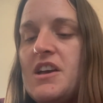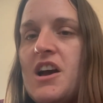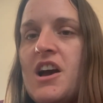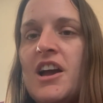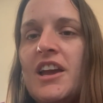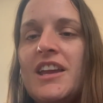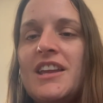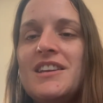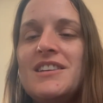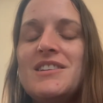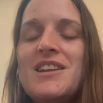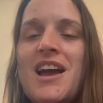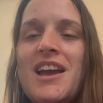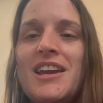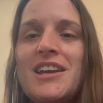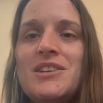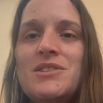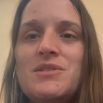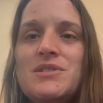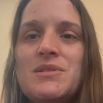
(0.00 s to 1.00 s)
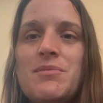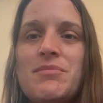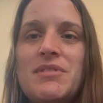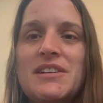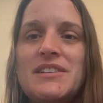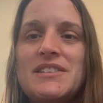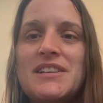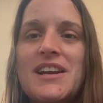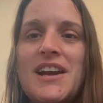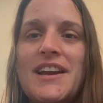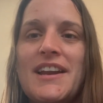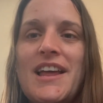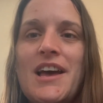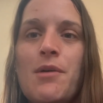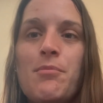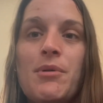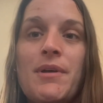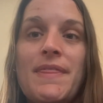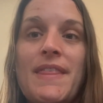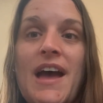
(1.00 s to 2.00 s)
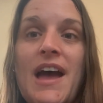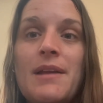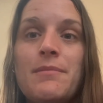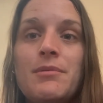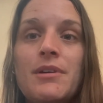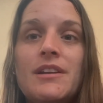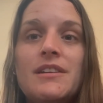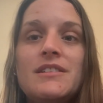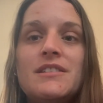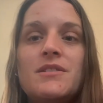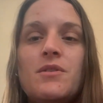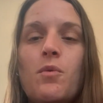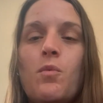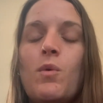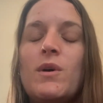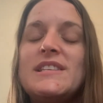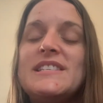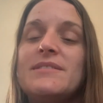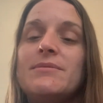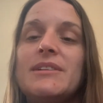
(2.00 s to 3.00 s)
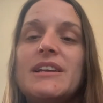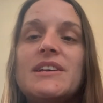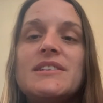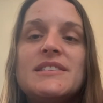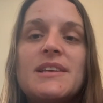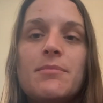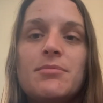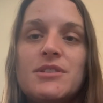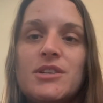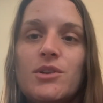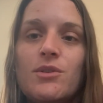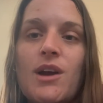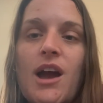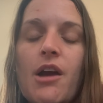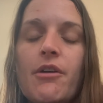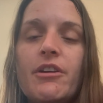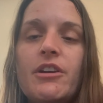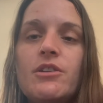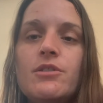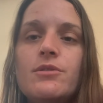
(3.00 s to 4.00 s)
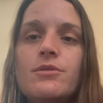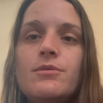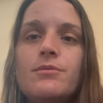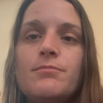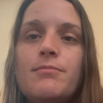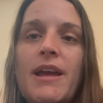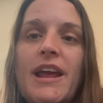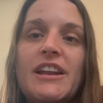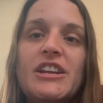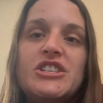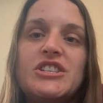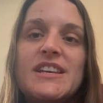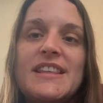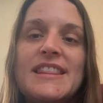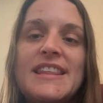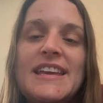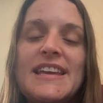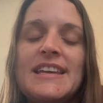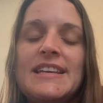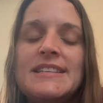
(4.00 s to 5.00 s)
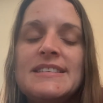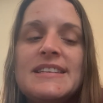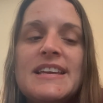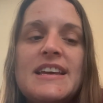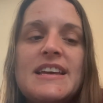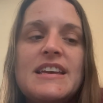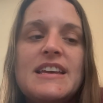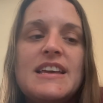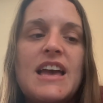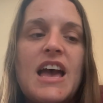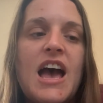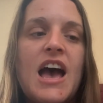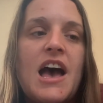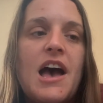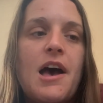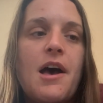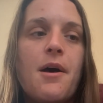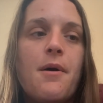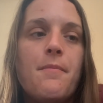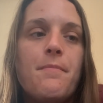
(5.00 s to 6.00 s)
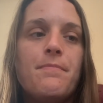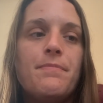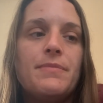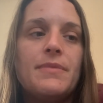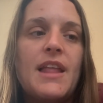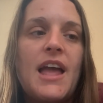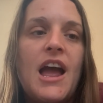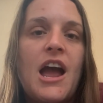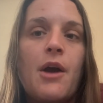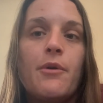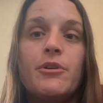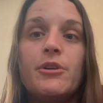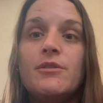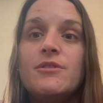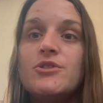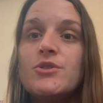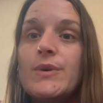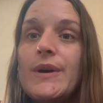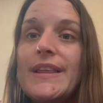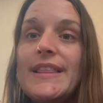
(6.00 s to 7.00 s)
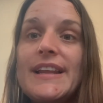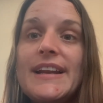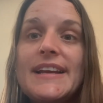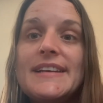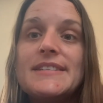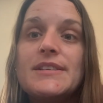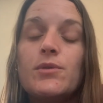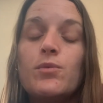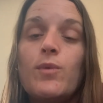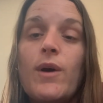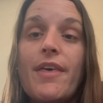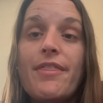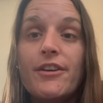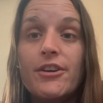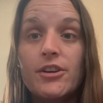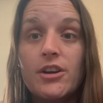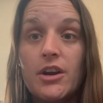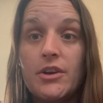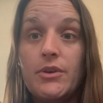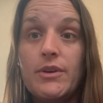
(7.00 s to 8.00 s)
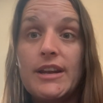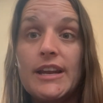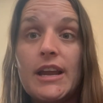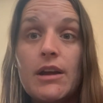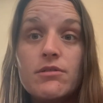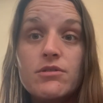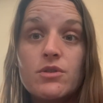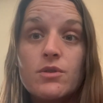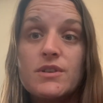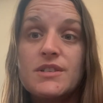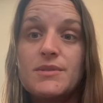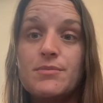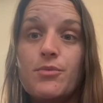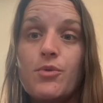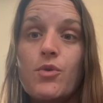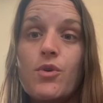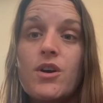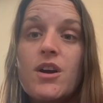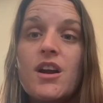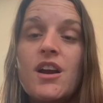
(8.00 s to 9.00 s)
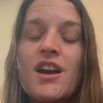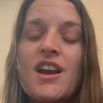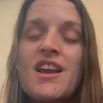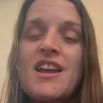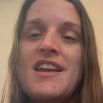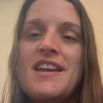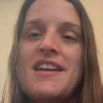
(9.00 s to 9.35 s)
I can do some things to kind of help with that. But what's everybody else up to? How are you managing things? How are you enjoying the nicer weather? Are you getting outdoors more?